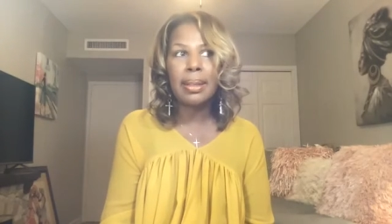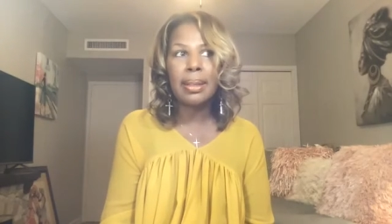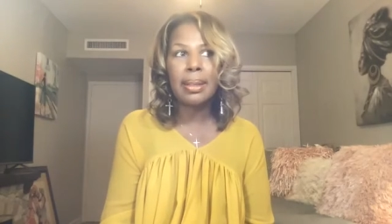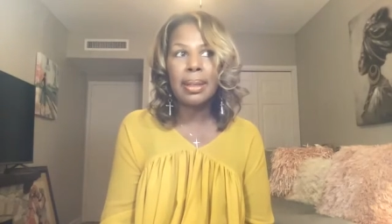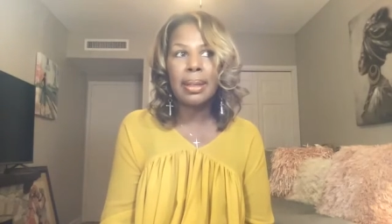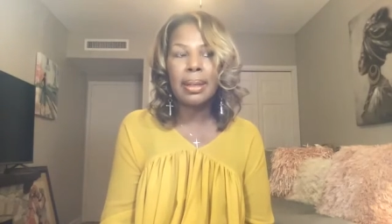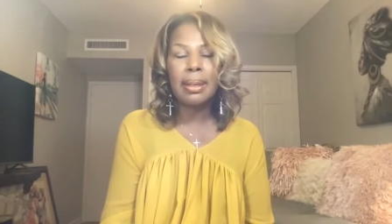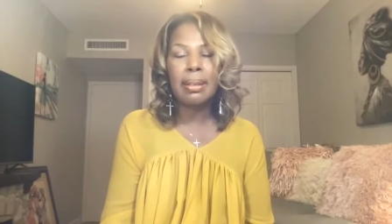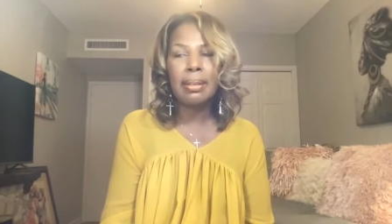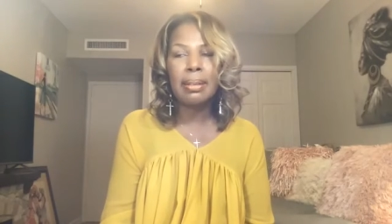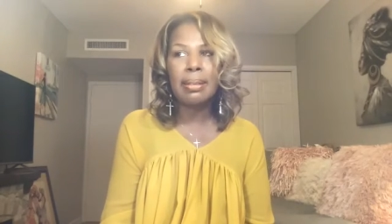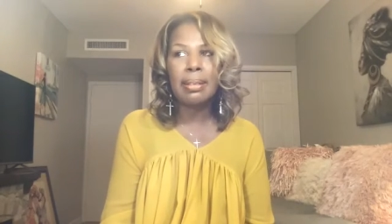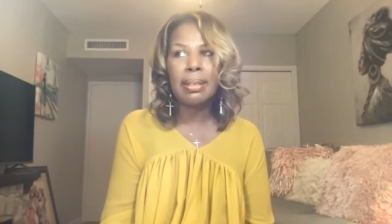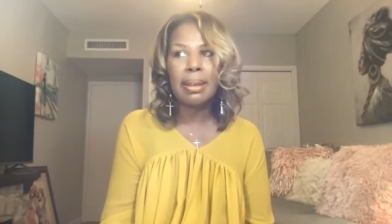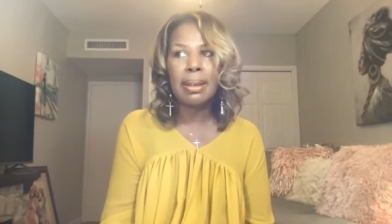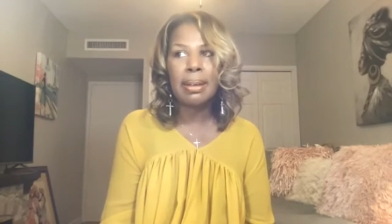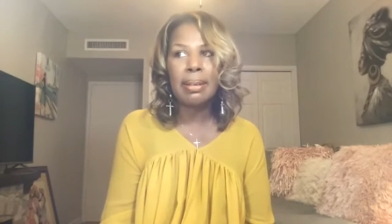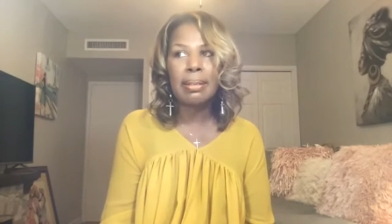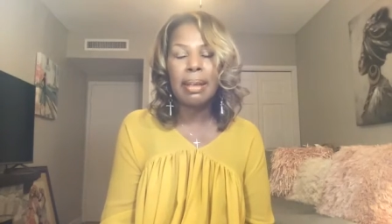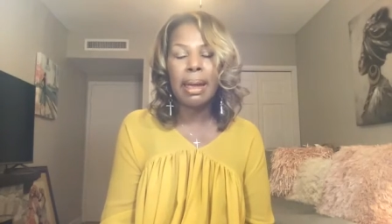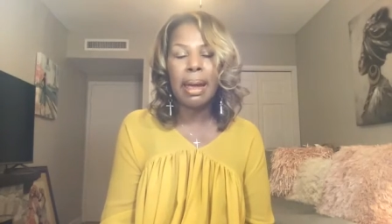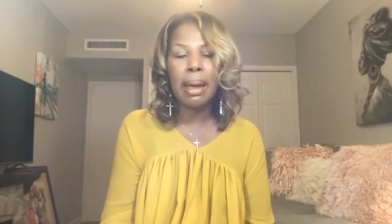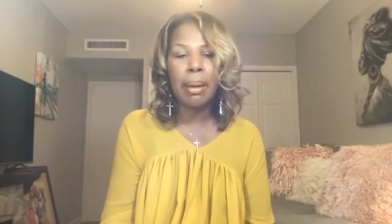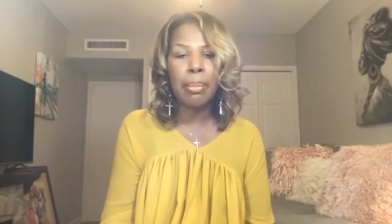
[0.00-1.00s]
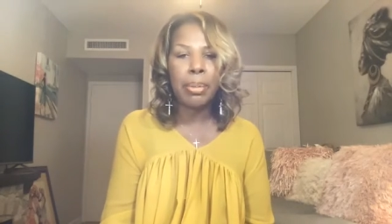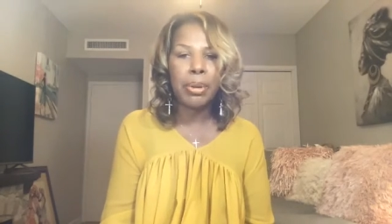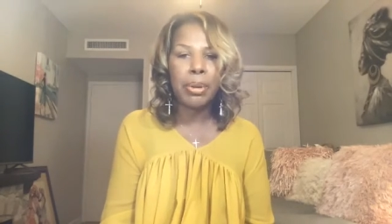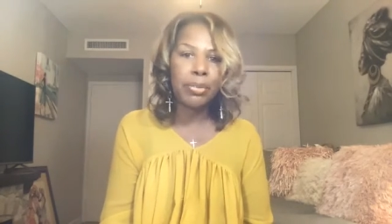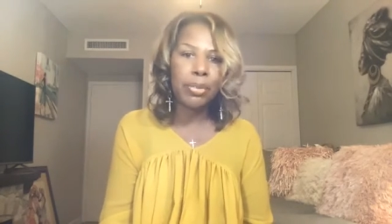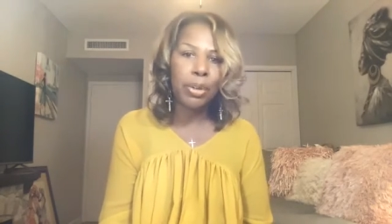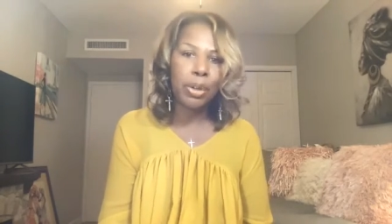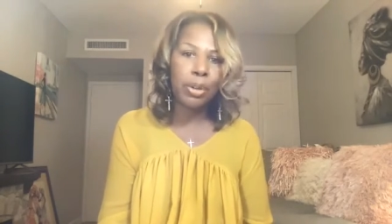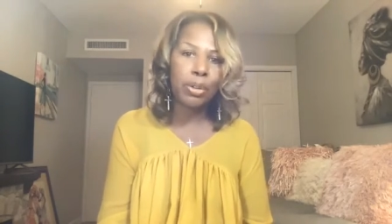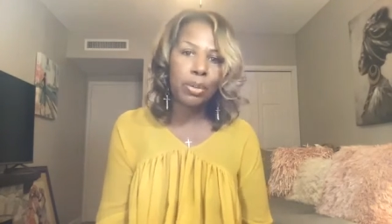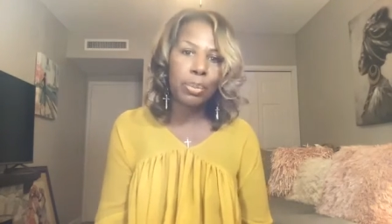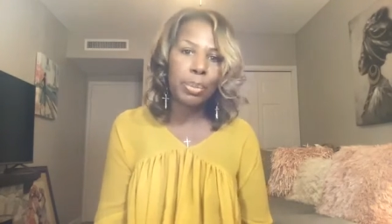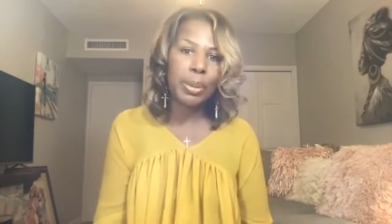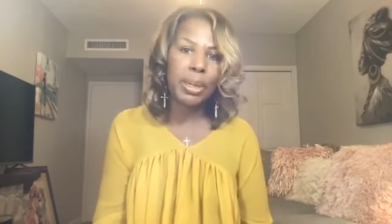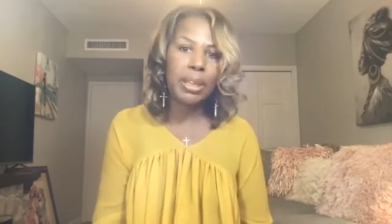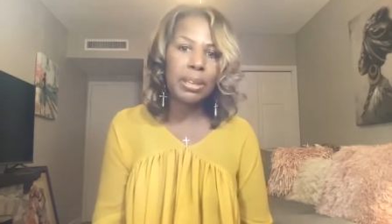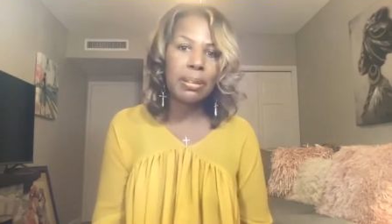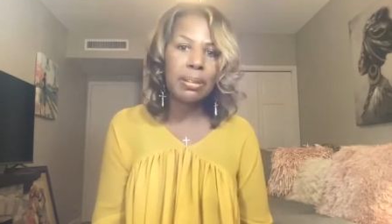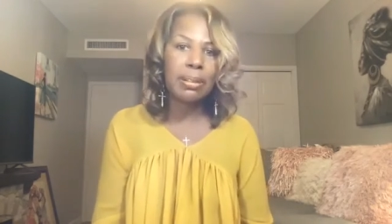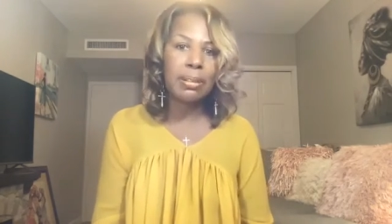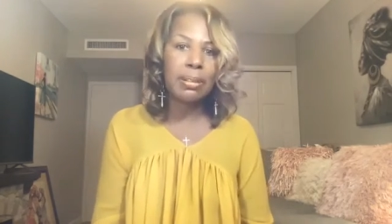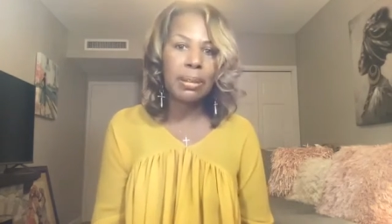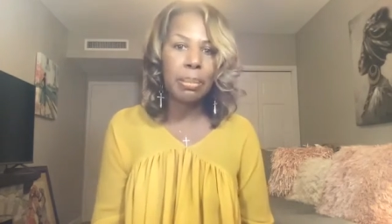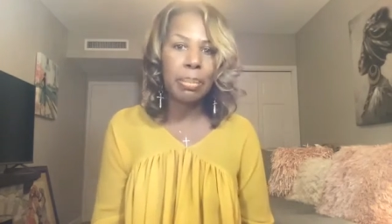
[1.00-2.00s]
these things happen to folks
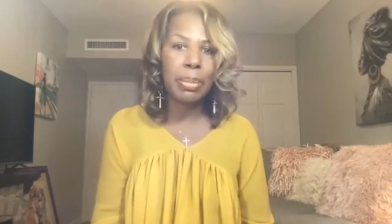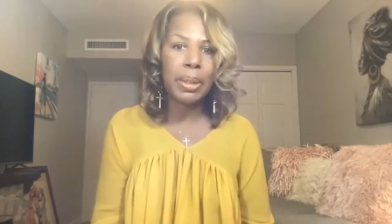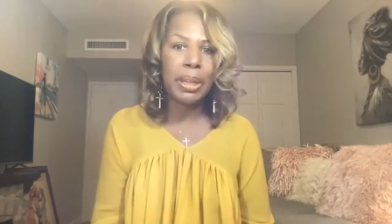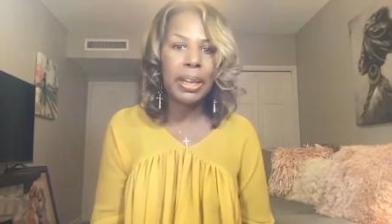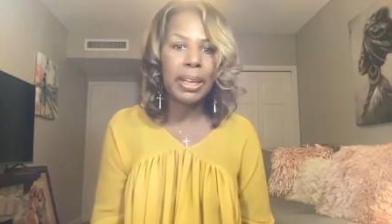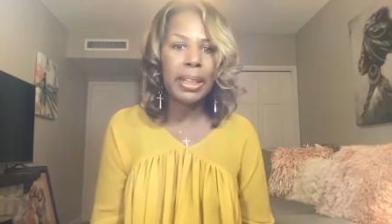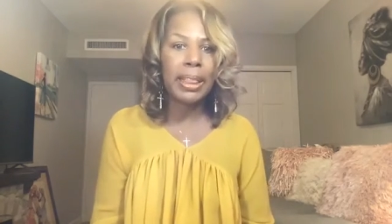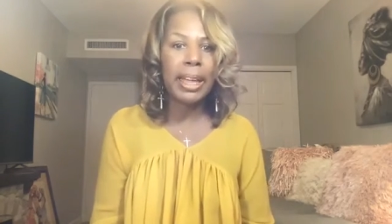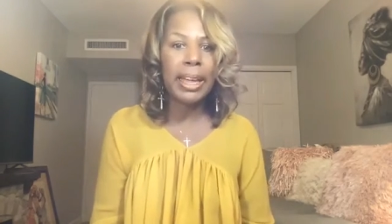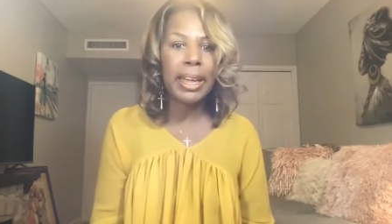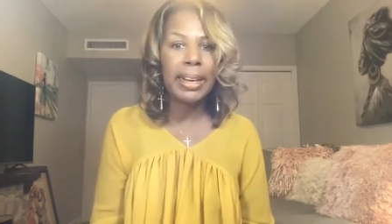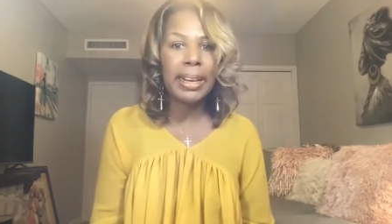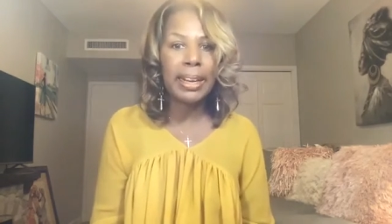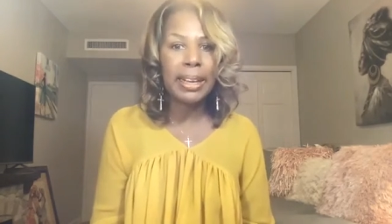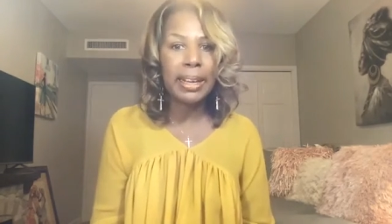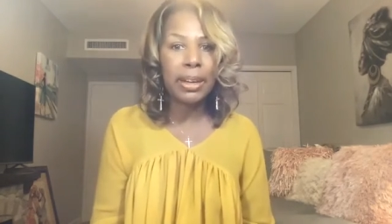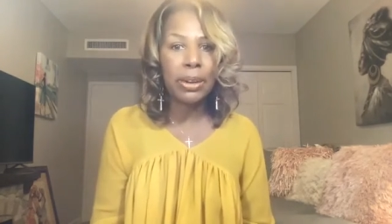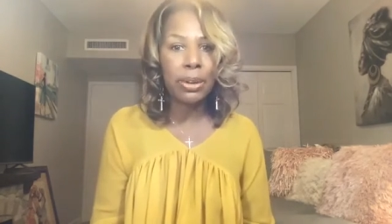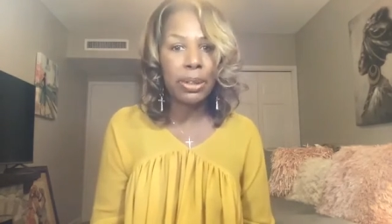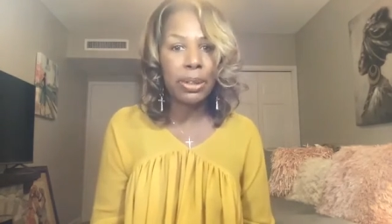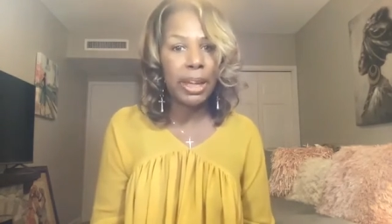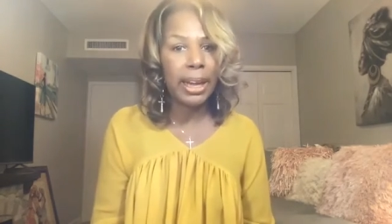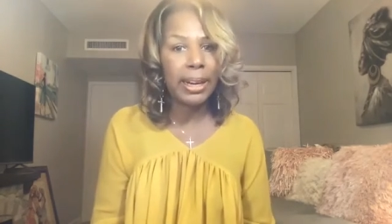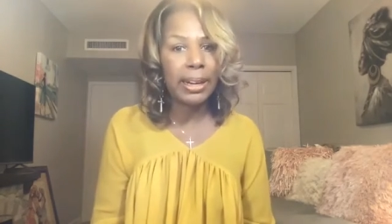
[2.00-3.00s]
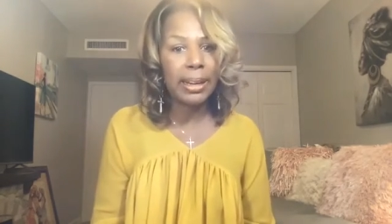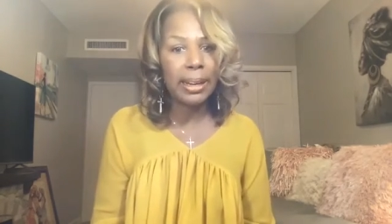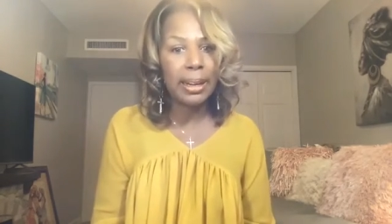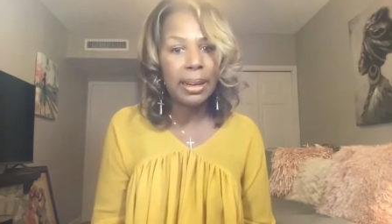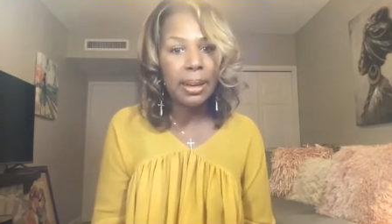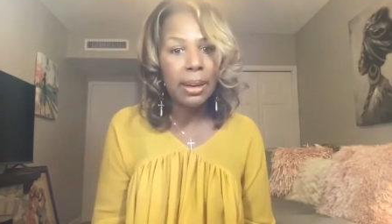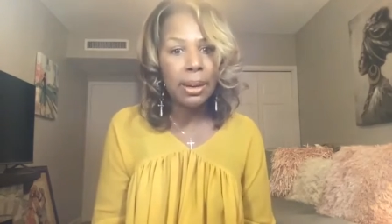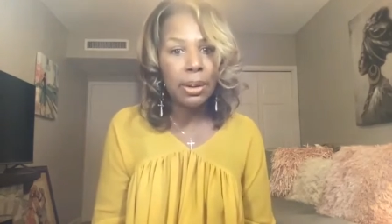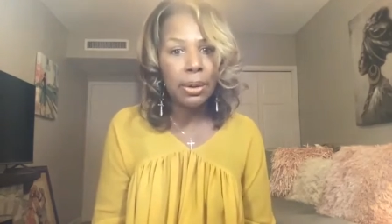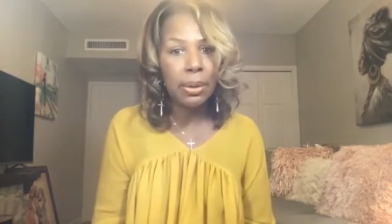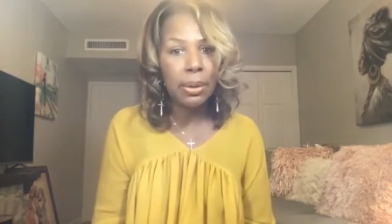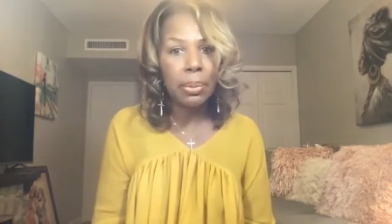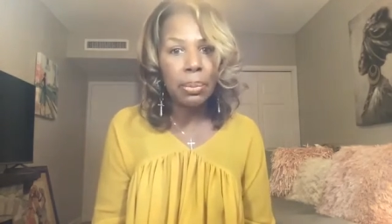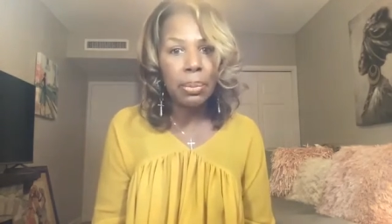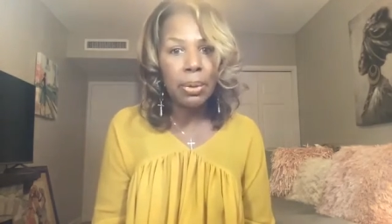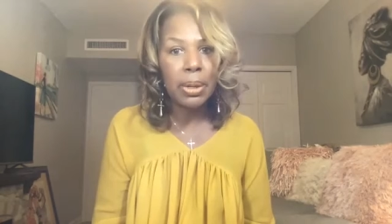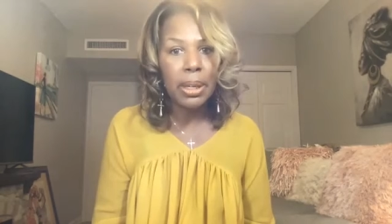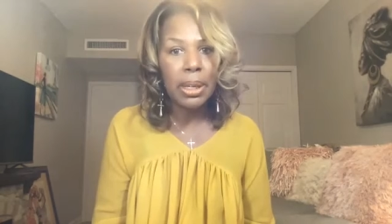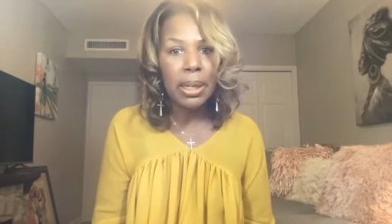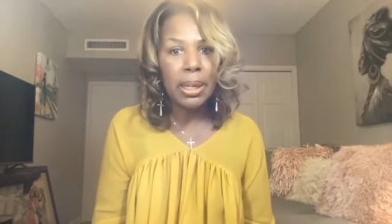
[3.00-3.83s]
because of something that they did or they didn't do.